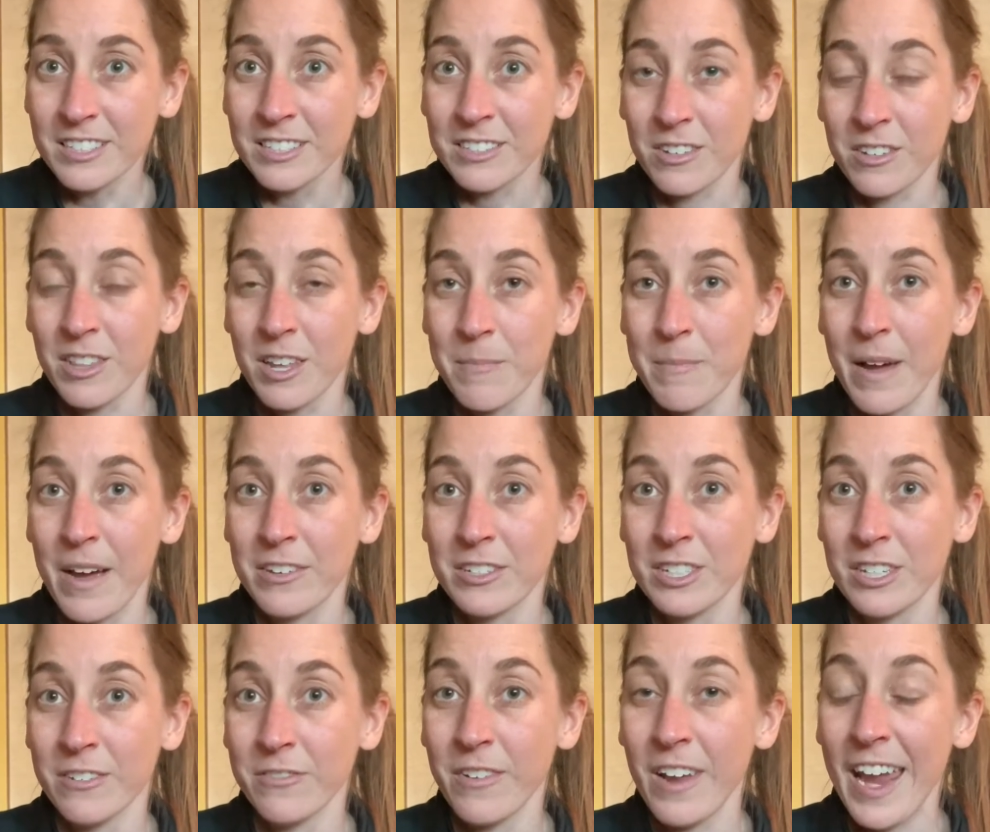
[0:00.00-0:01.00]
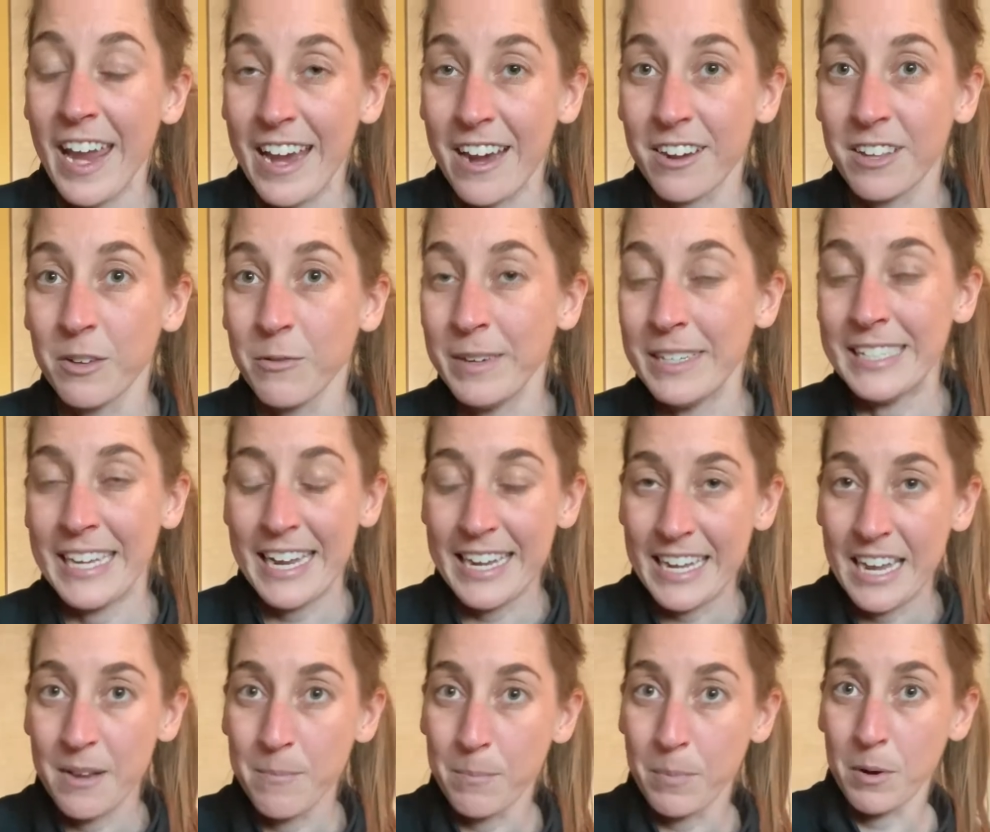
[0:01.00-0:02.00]
or the amount of air that we take
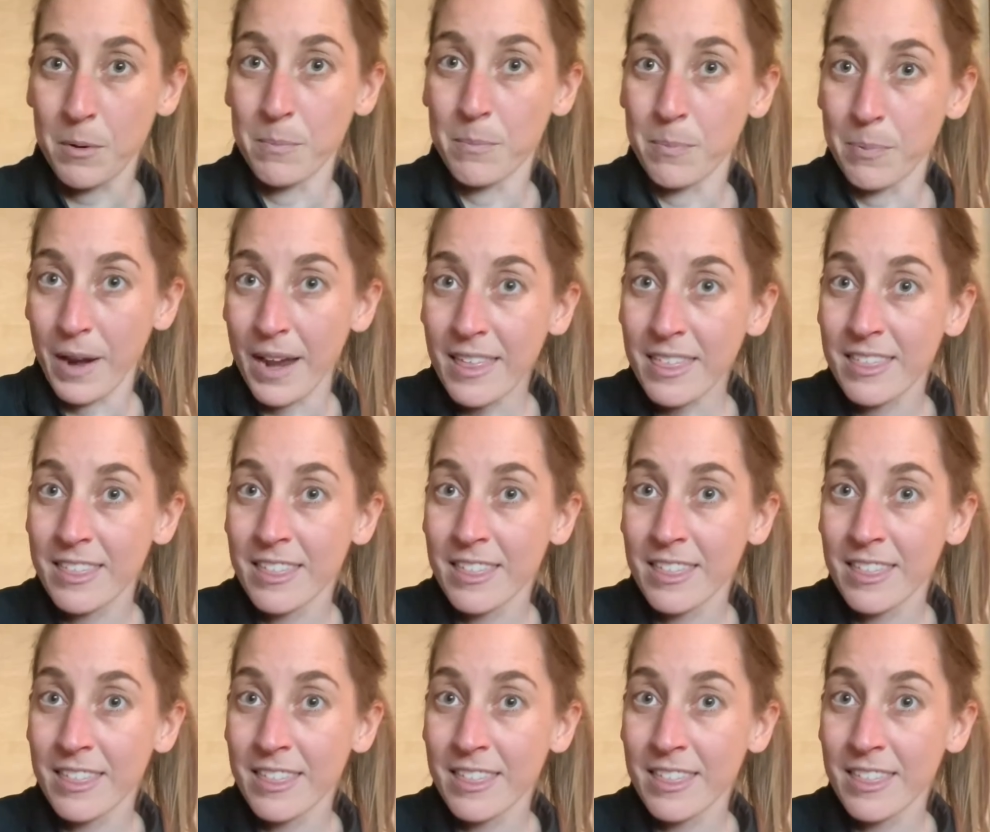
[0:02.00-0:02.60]
in per breath.